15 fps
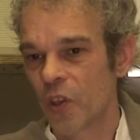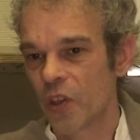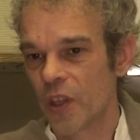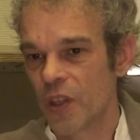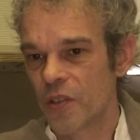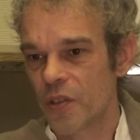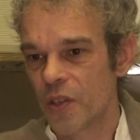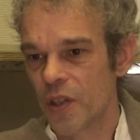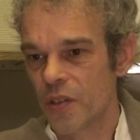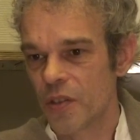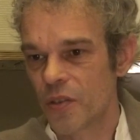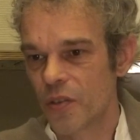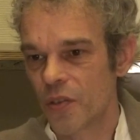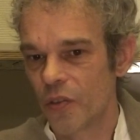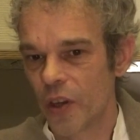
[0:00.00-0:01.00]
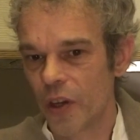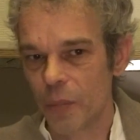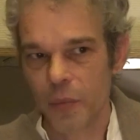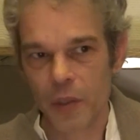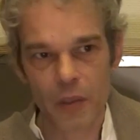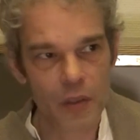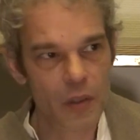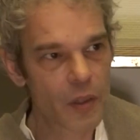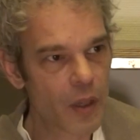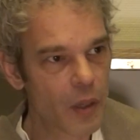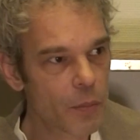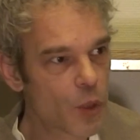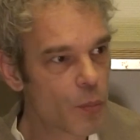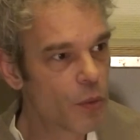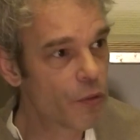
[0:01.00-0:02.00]
that says Dharma
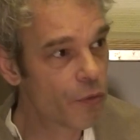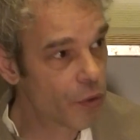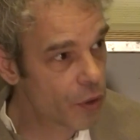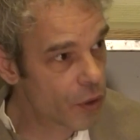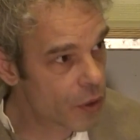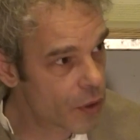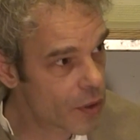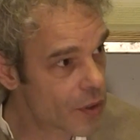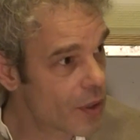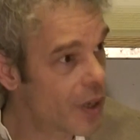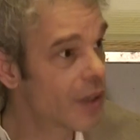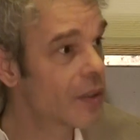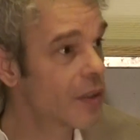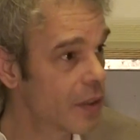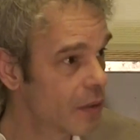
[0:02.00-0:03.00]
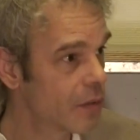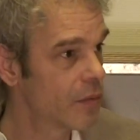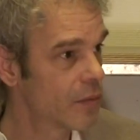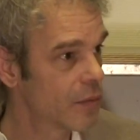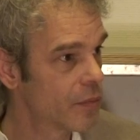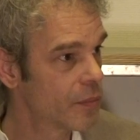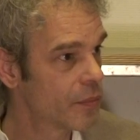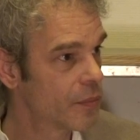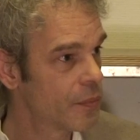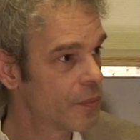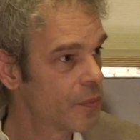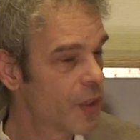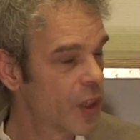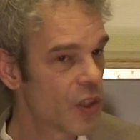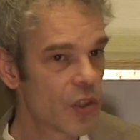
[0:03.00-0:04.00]
comes before sadhana.
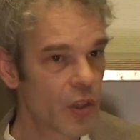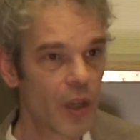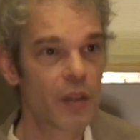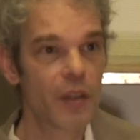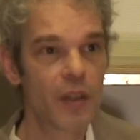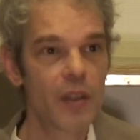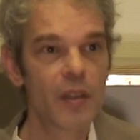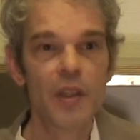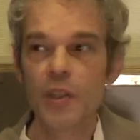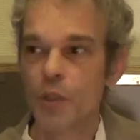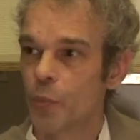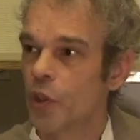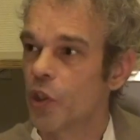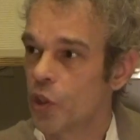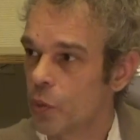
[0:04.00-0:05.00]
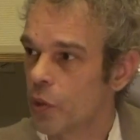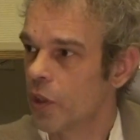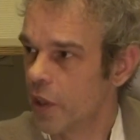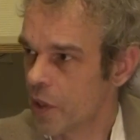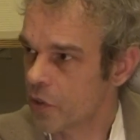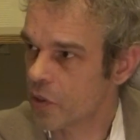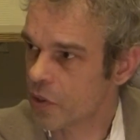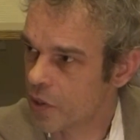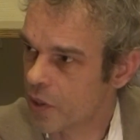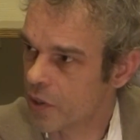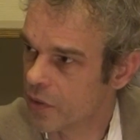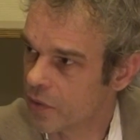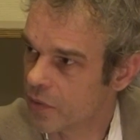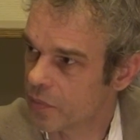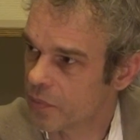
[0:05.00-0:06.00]
Sadhana is spiritual
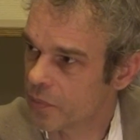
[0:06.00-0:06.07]
exercise.